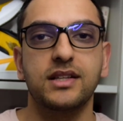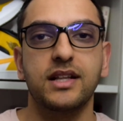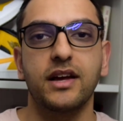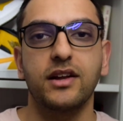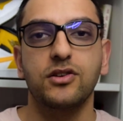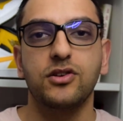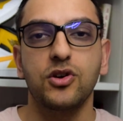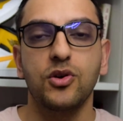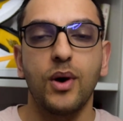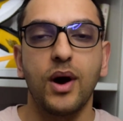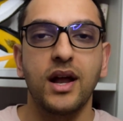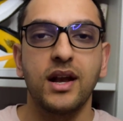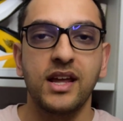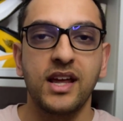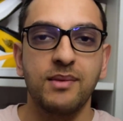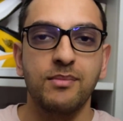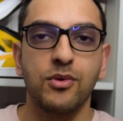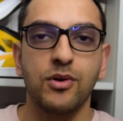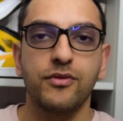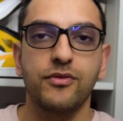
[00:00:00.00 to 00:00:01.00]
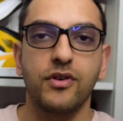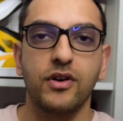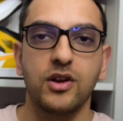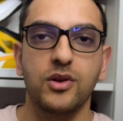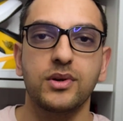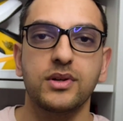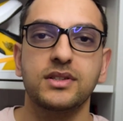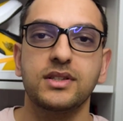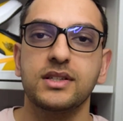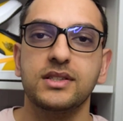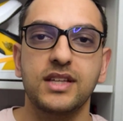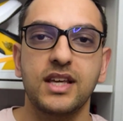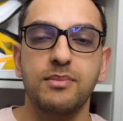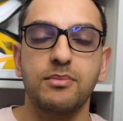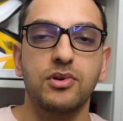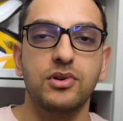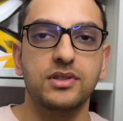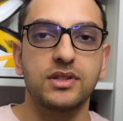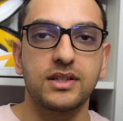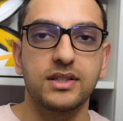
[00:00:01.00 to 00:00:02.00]
Like, do I need more followers to see
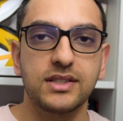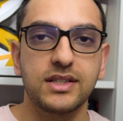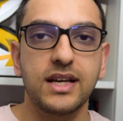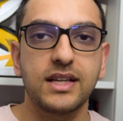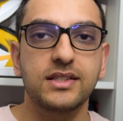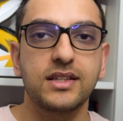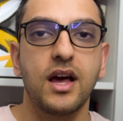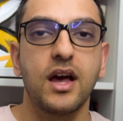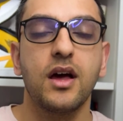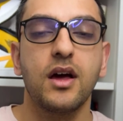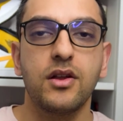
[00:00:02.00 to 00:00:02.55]
more success?